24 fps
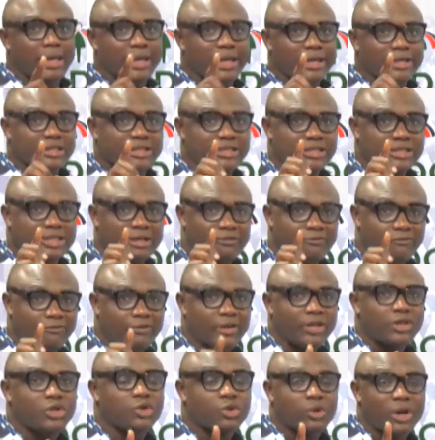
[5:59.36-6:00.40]
is the
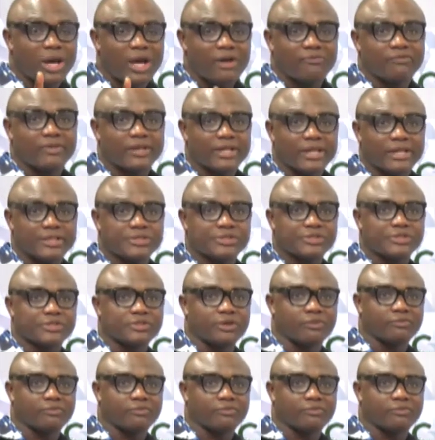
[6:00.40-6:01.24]
video evidence